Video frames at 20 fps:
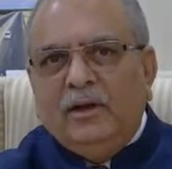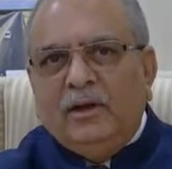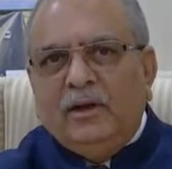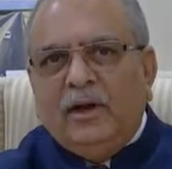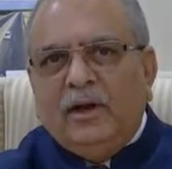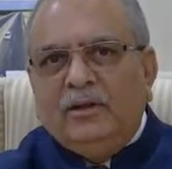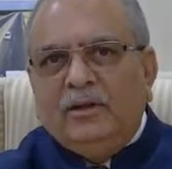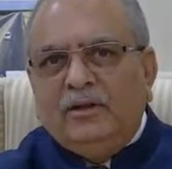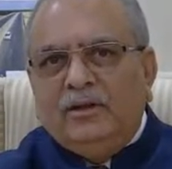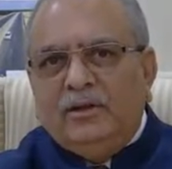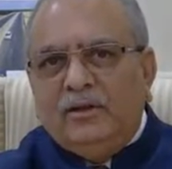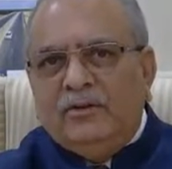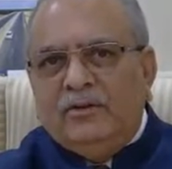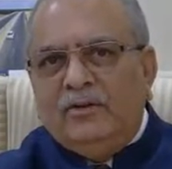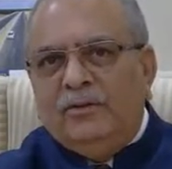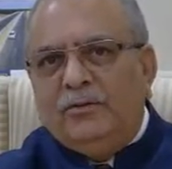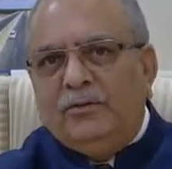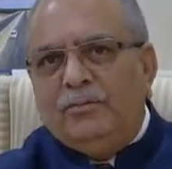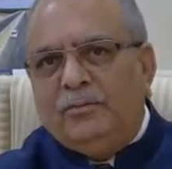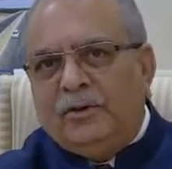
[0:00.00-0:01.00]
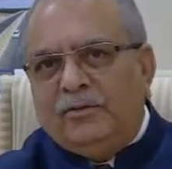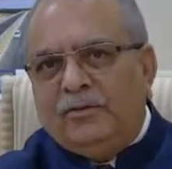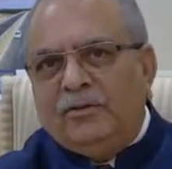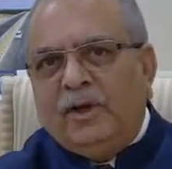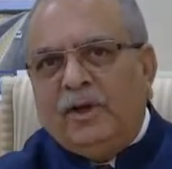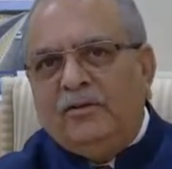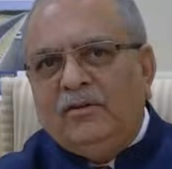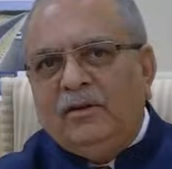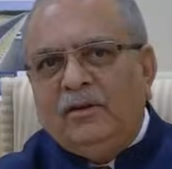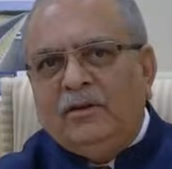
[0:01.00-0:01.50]
And this is
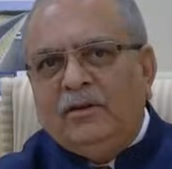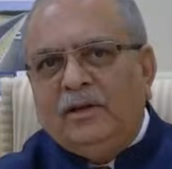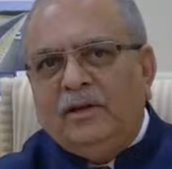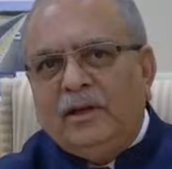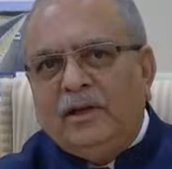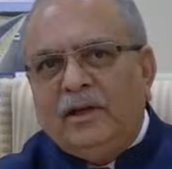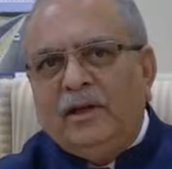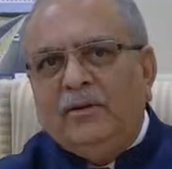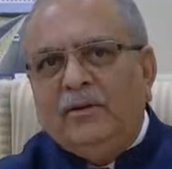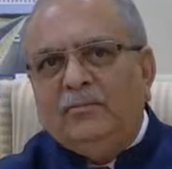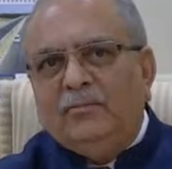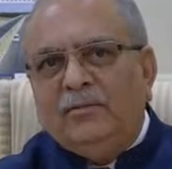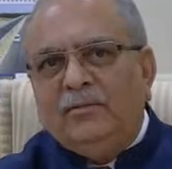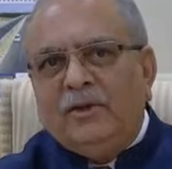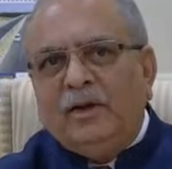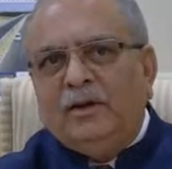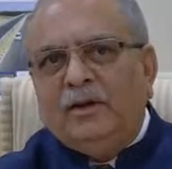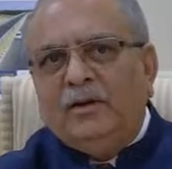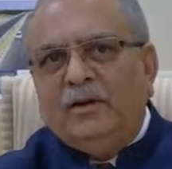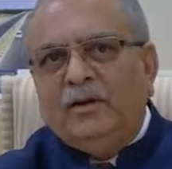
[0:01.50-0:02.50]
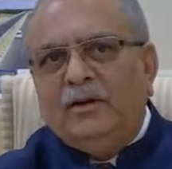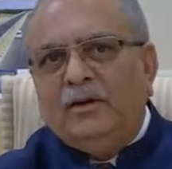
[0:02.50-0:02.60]
precisely the game that